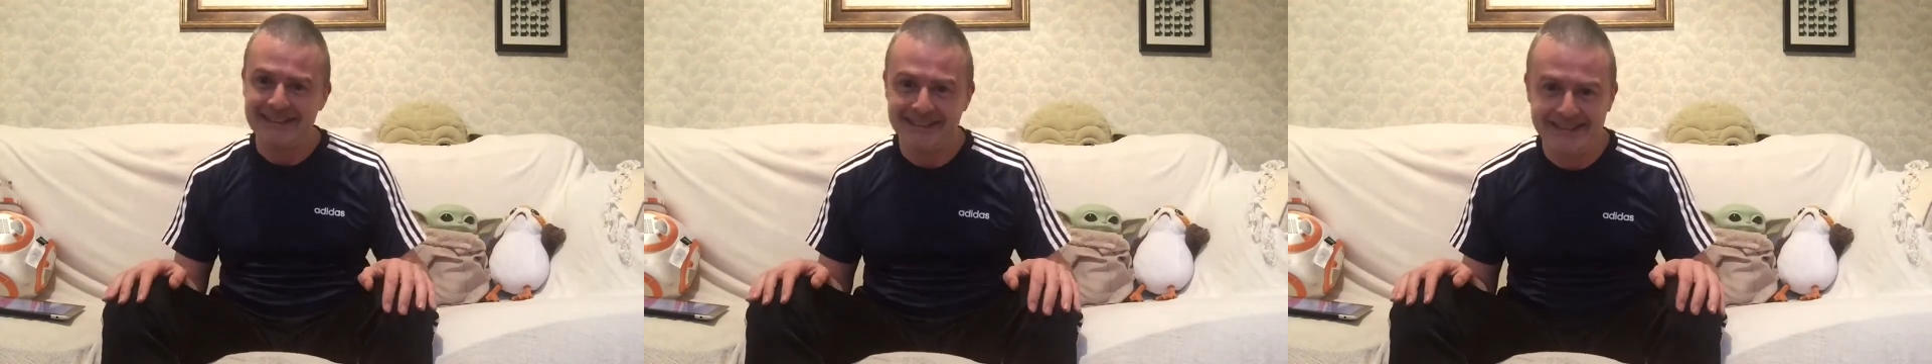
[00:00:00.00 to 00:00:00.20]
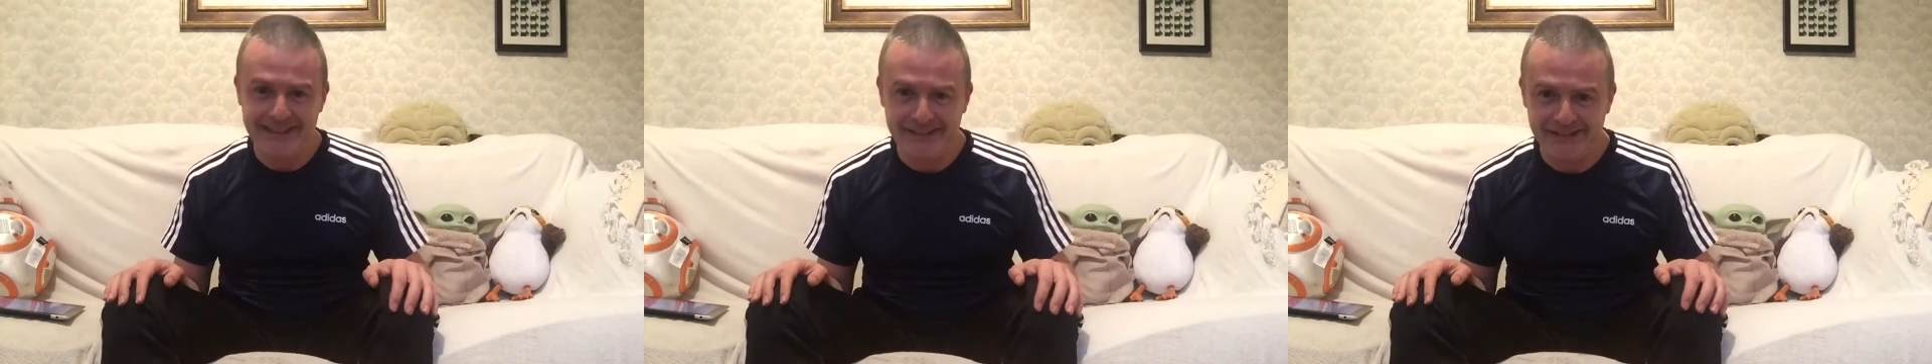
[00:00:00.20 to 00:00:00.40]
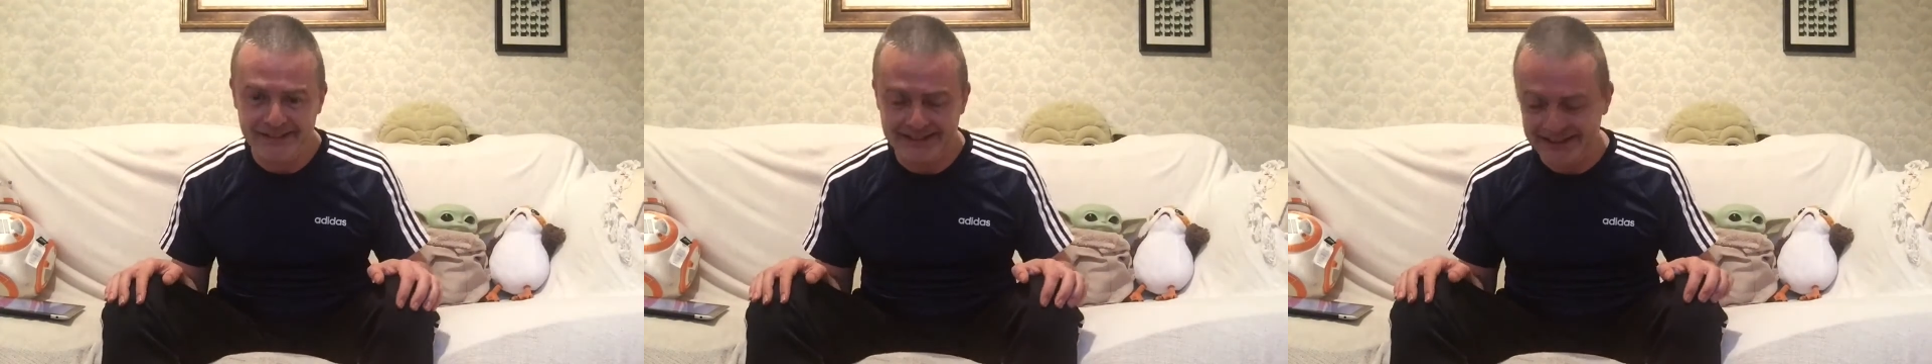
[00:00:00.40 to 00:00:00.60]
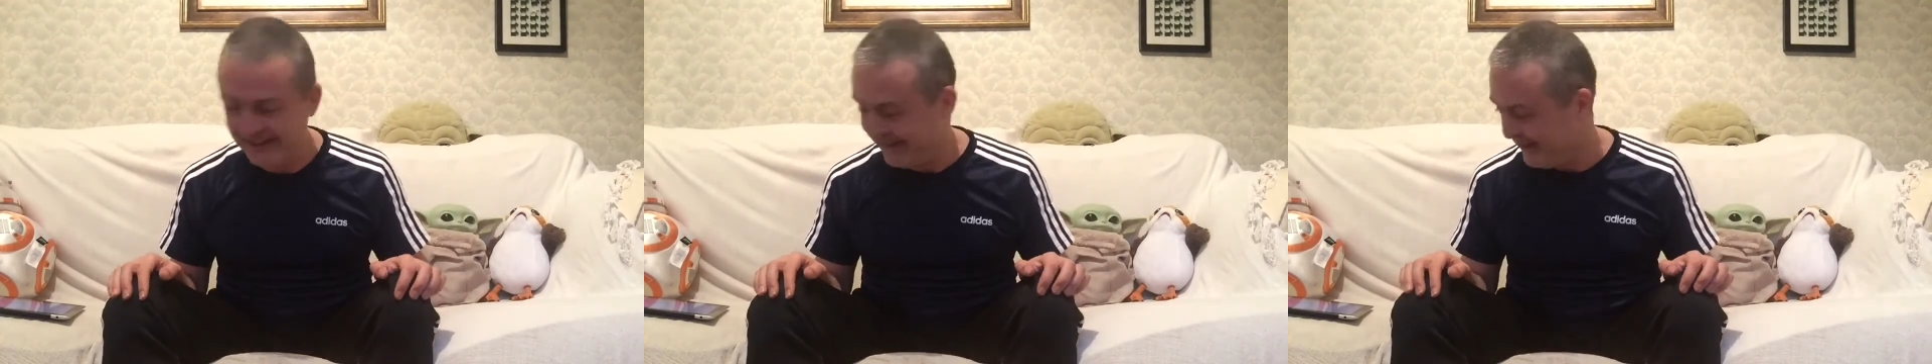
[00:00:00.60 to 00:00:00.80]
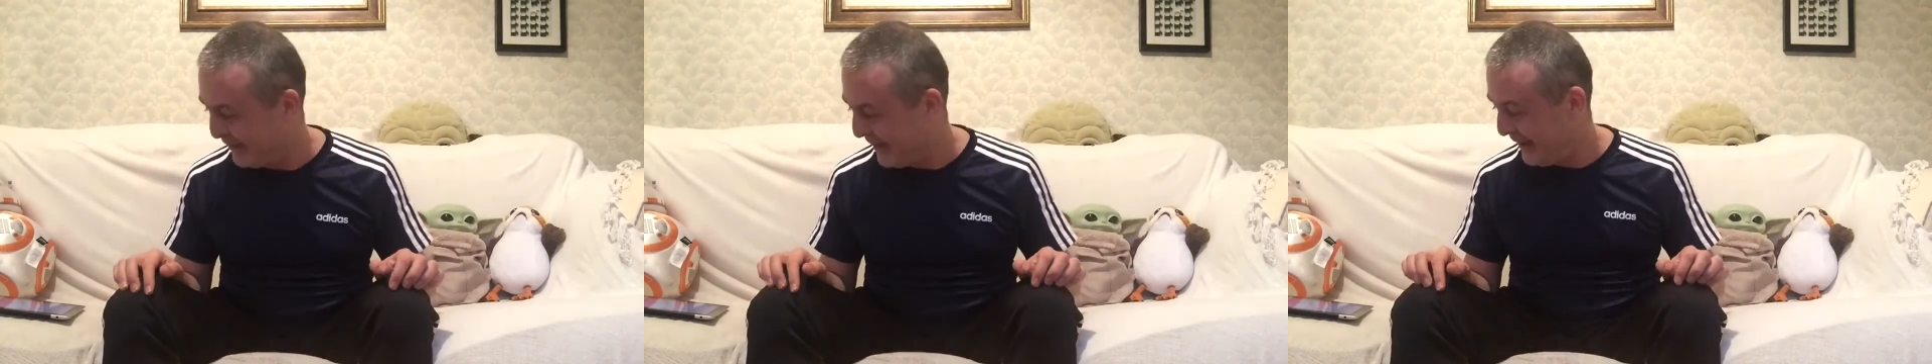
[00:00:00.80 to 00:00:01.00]
Deary,
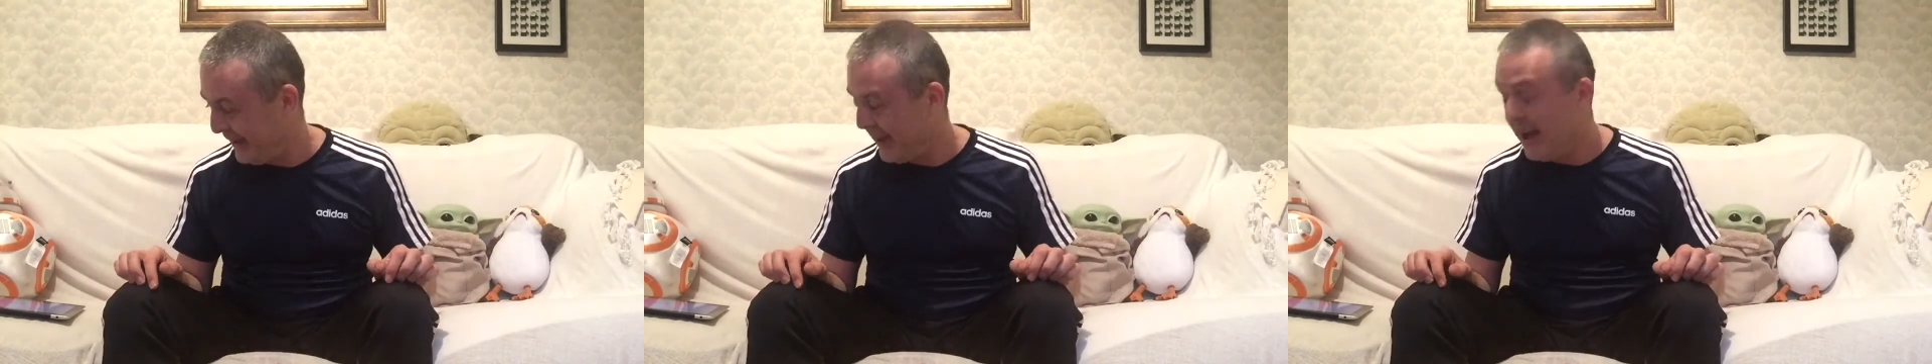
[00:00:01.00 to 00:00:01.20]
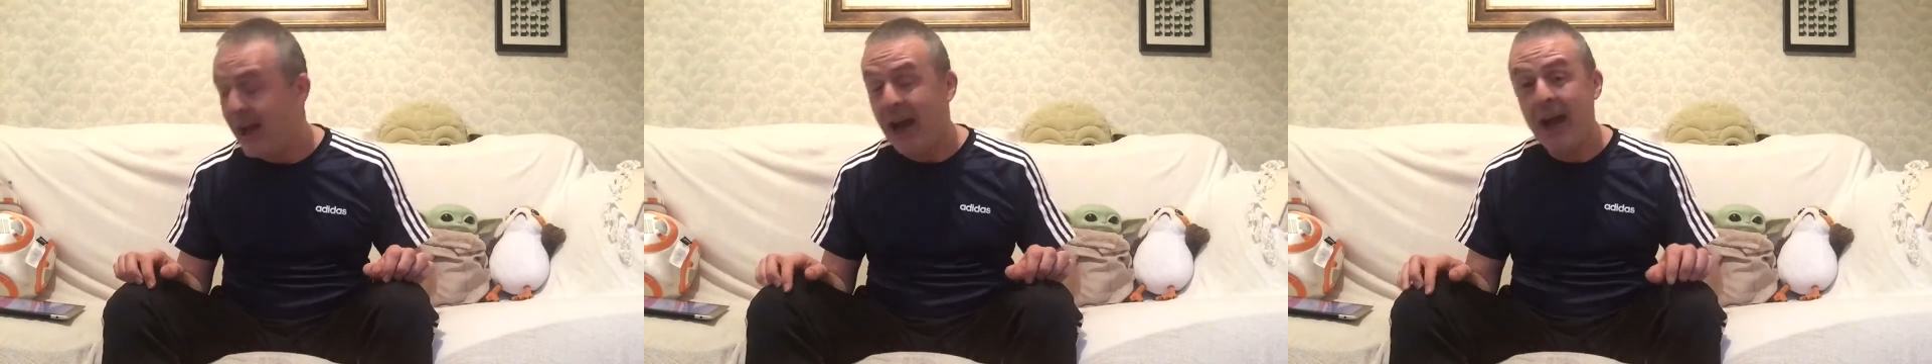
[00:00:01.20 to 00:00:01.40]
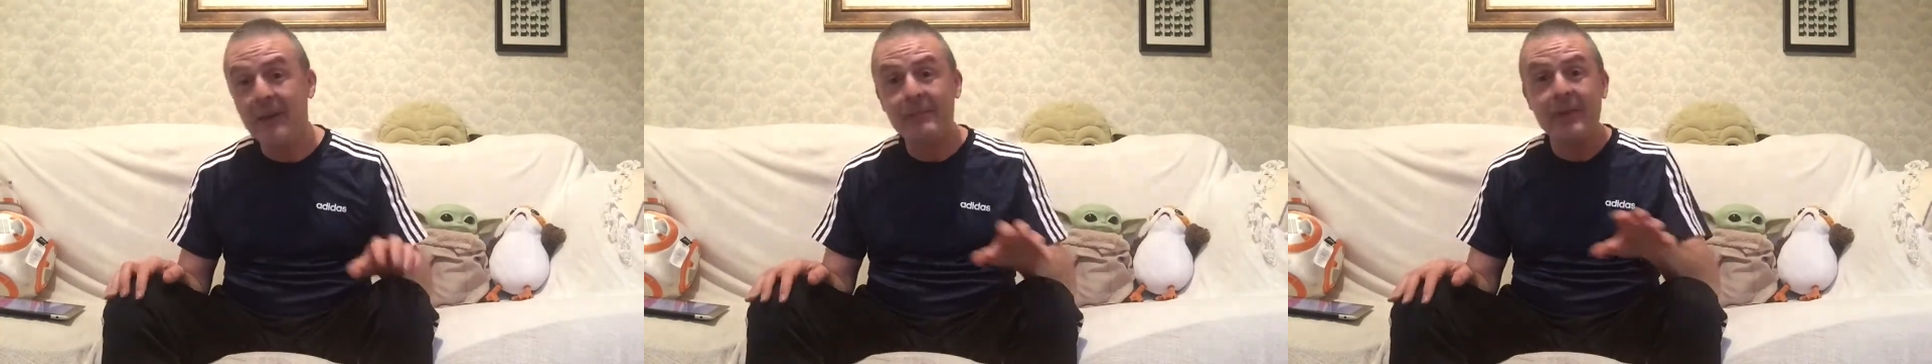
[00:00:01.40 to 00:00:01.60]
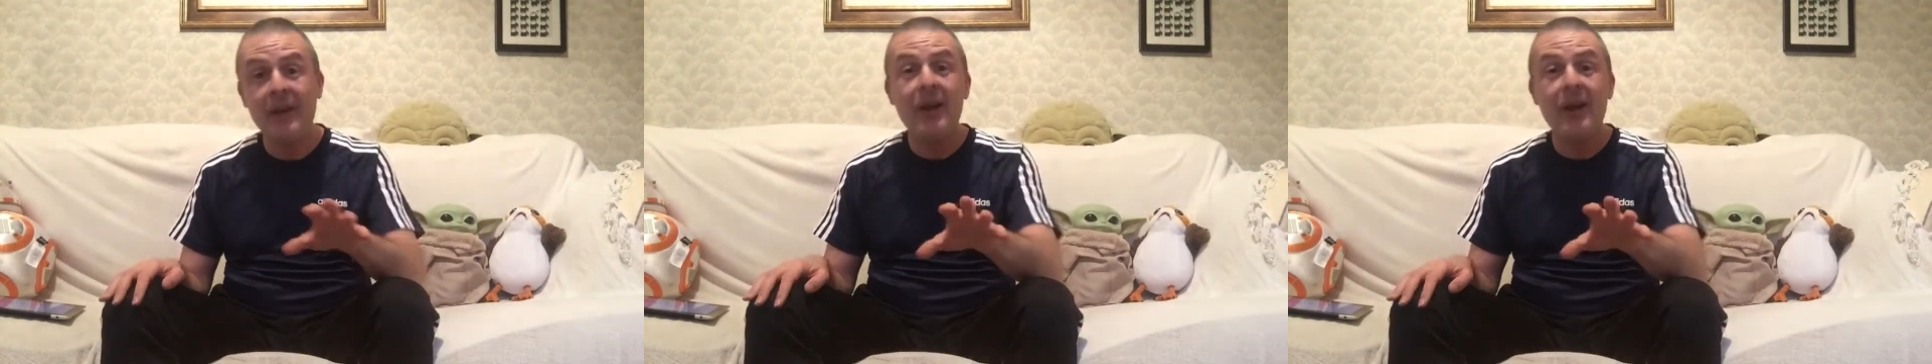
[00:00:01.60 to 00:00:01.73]
deary me. And